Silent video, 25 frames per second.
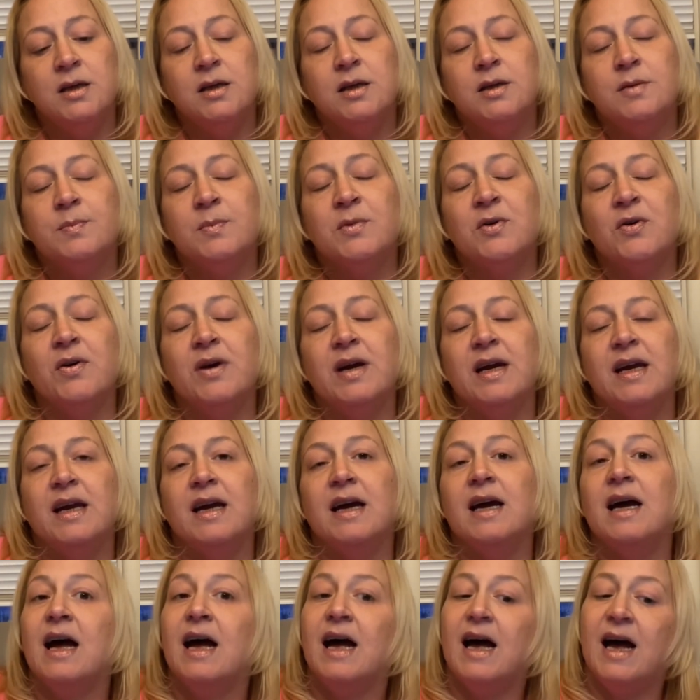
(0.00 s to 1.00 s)
Maria
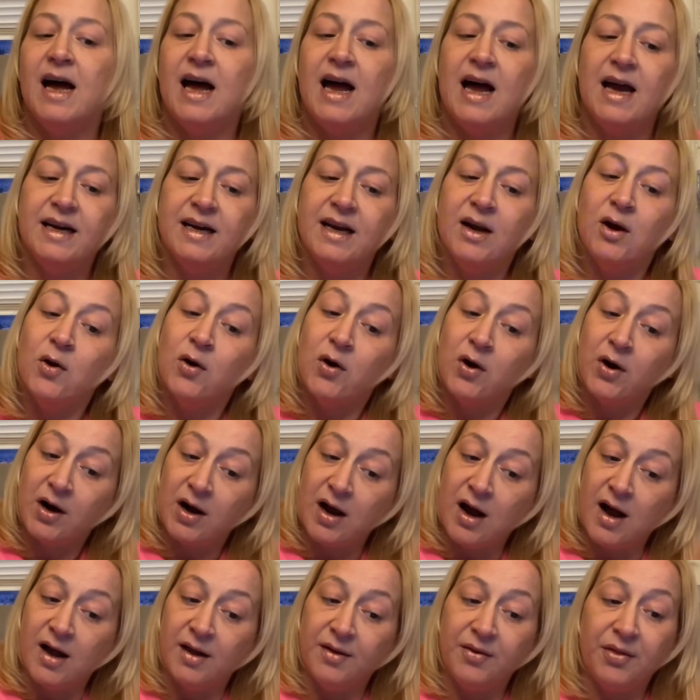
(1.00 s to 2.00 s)
had
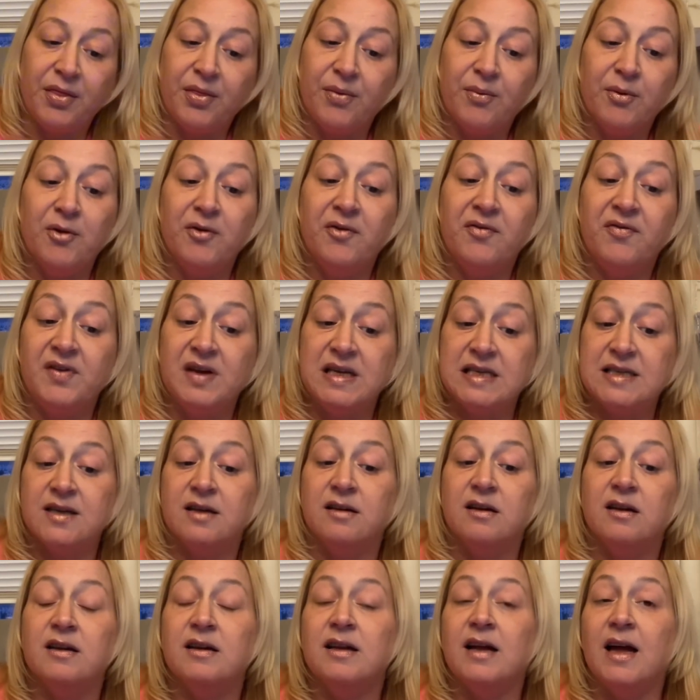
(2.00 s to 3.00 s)
gone through
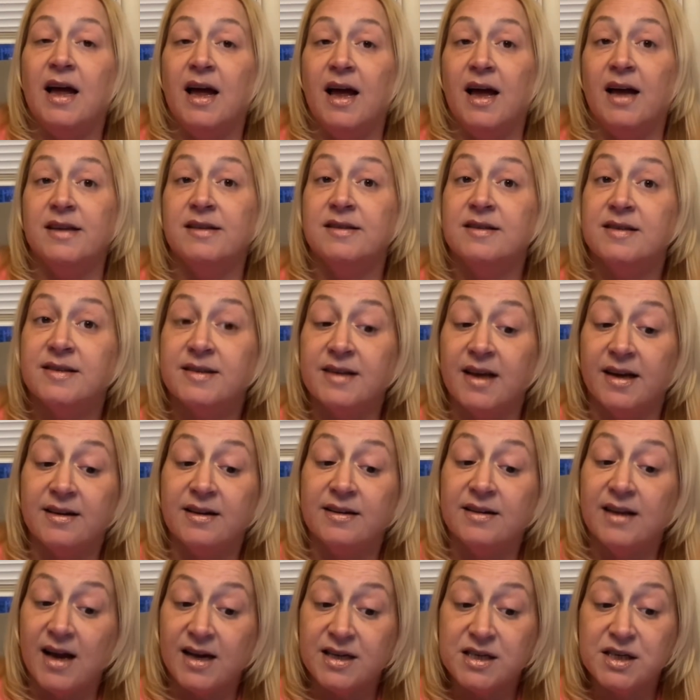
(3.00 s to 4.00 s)
physical and
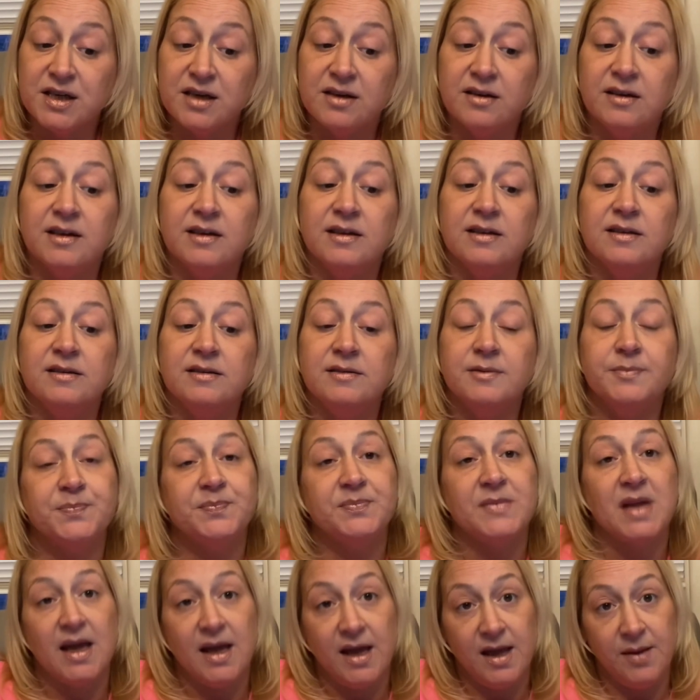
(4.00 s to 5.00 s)
psychological
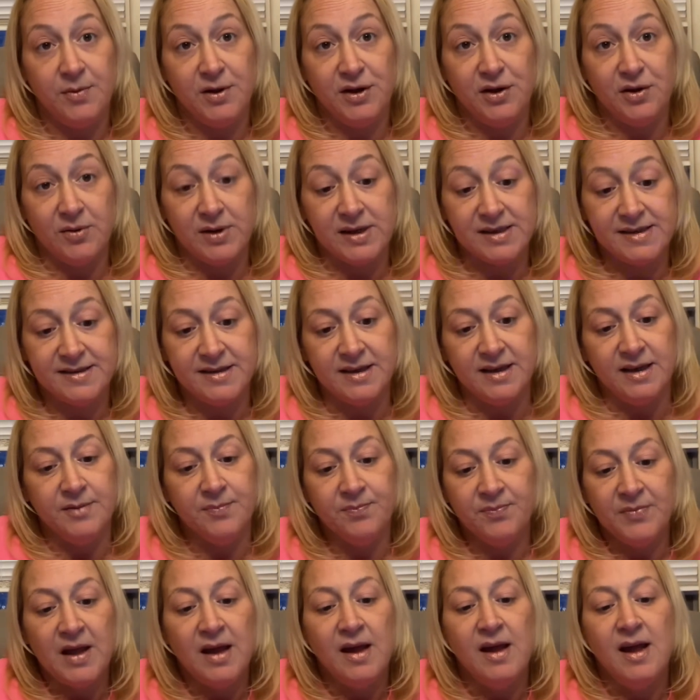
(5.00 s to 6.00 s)
ABUSC
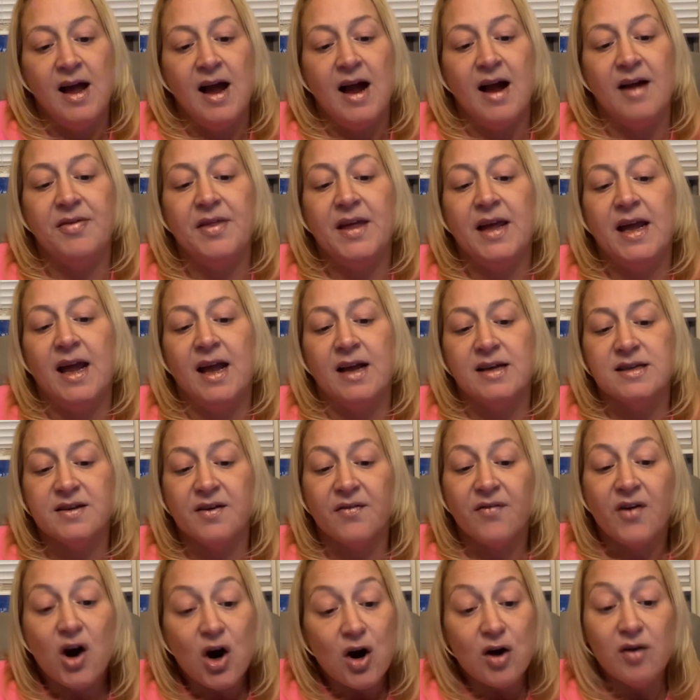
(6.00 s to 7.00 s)
at the hands
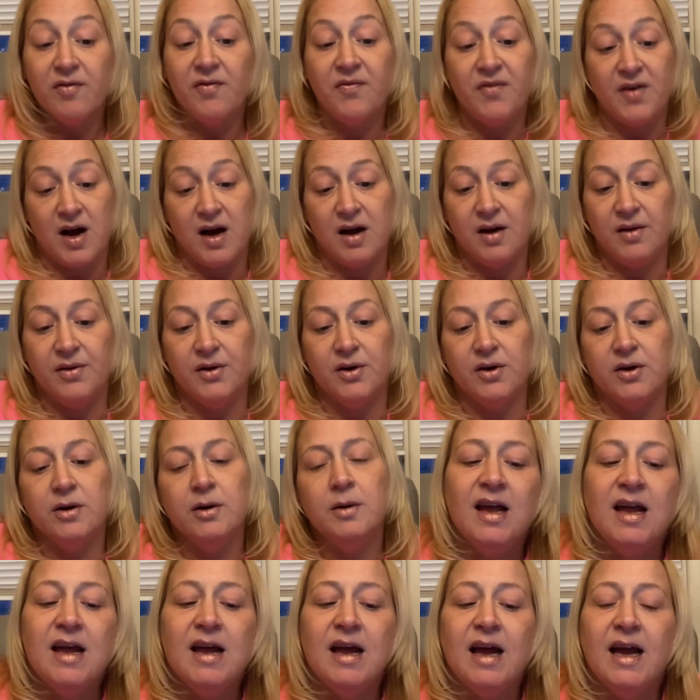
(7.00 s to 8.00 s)
of her father
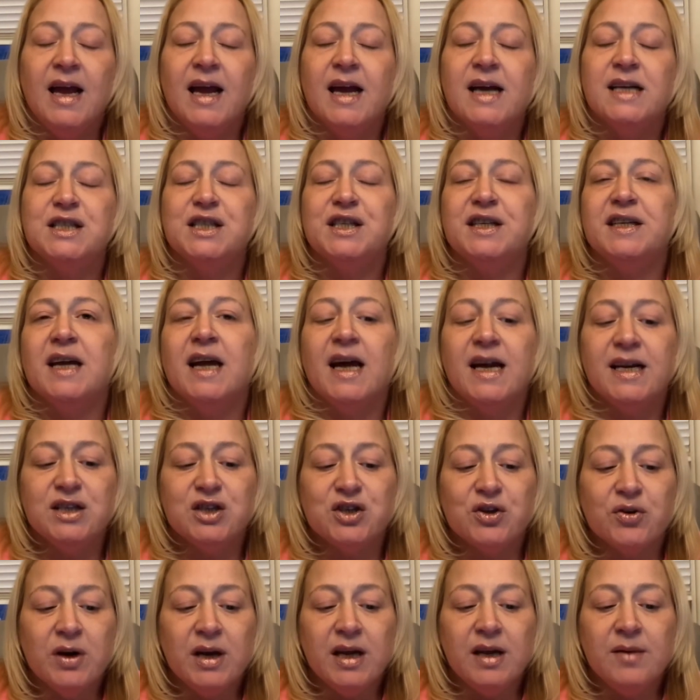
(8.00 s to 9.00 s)
and she had
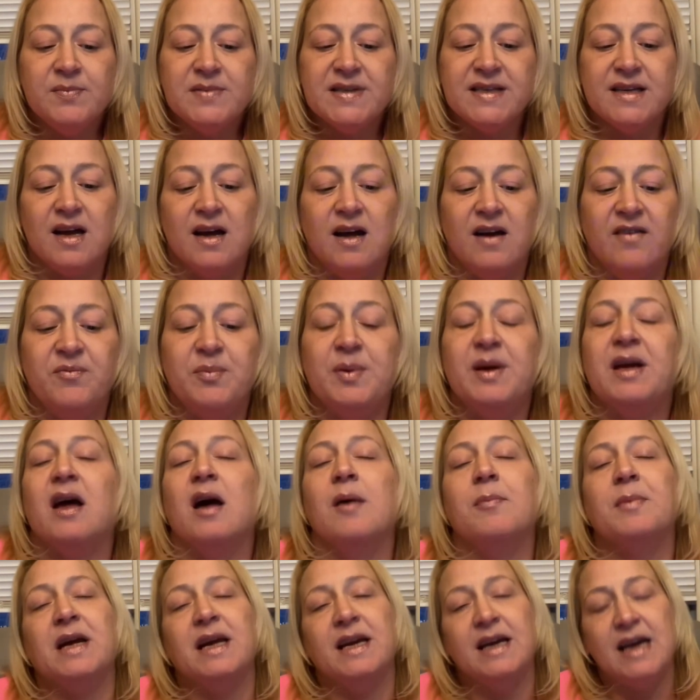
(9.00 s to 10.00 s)
dreams of
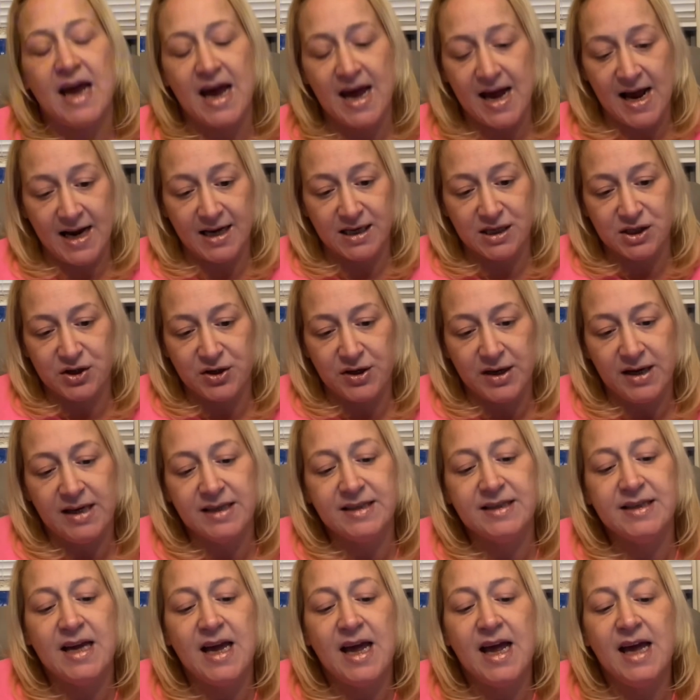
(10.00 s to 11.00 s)
becoming an
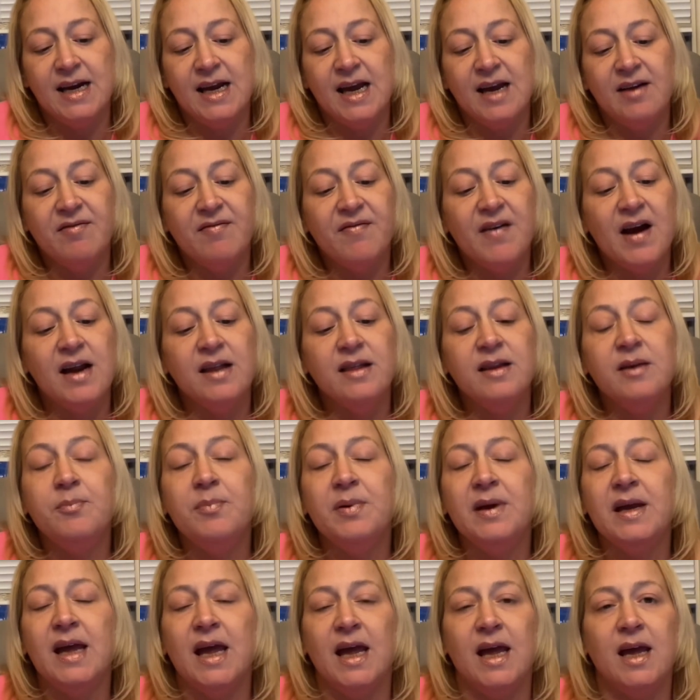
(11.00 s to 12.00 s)
actress and had finally
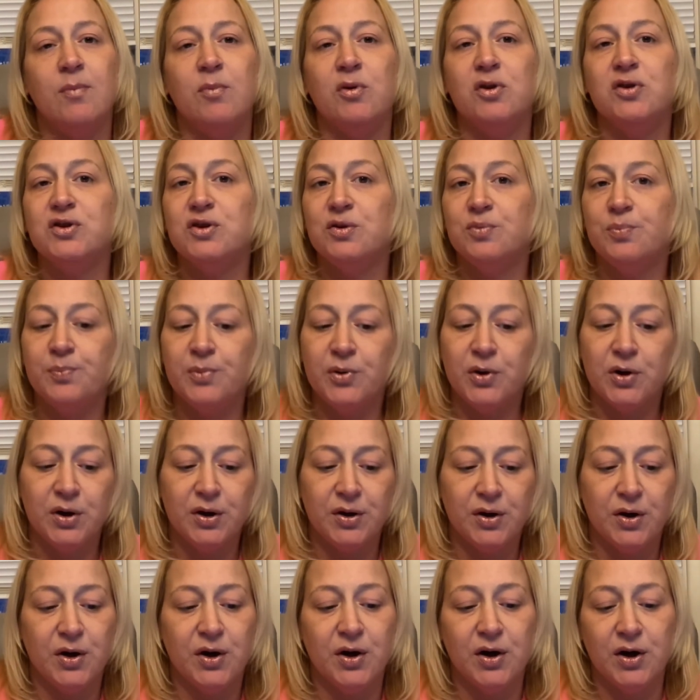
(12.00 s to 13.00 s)
been able to
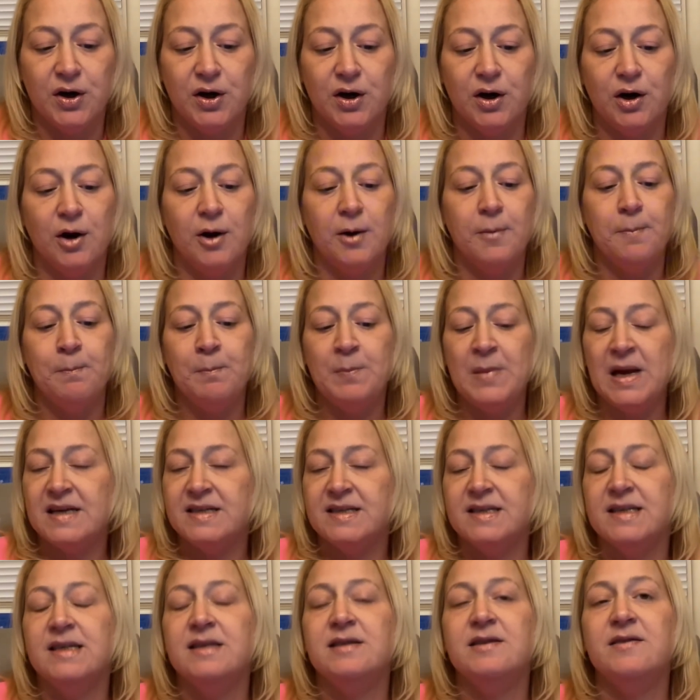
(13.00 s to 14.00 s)
put her
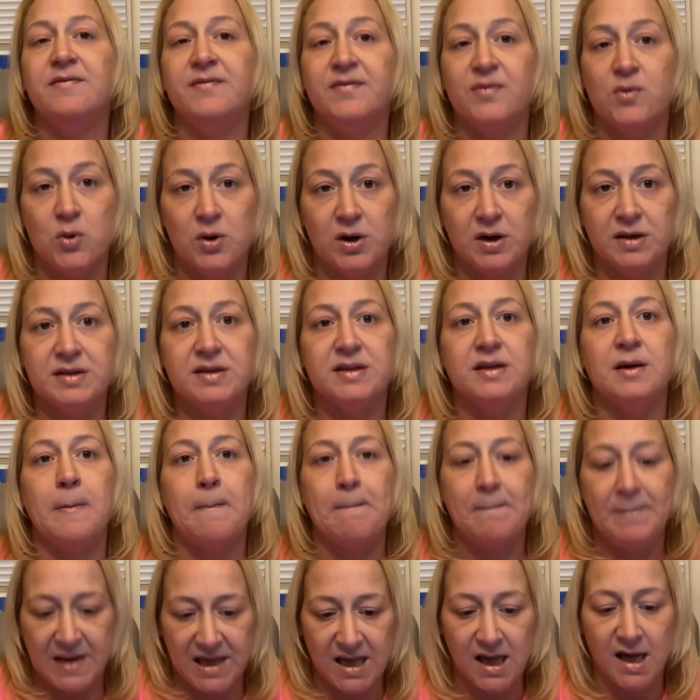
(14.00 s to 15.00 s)
messy divorce
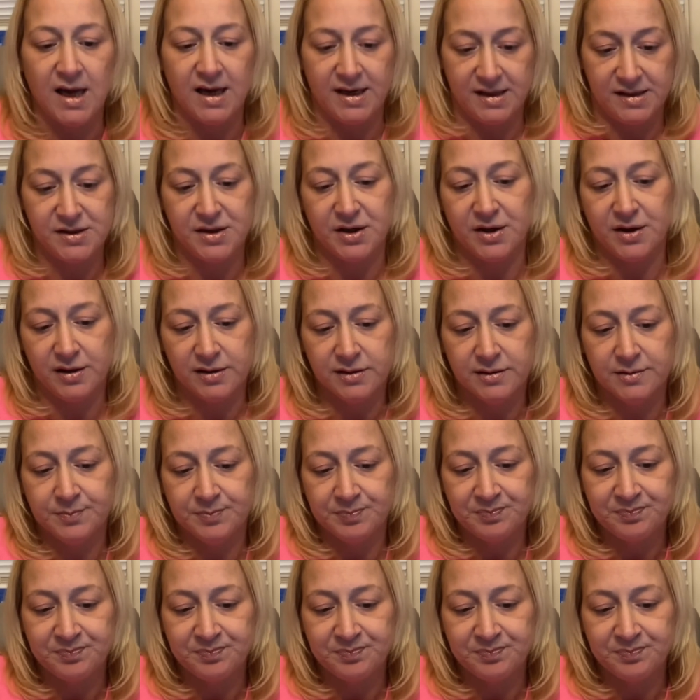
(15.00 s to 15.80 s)
behind her.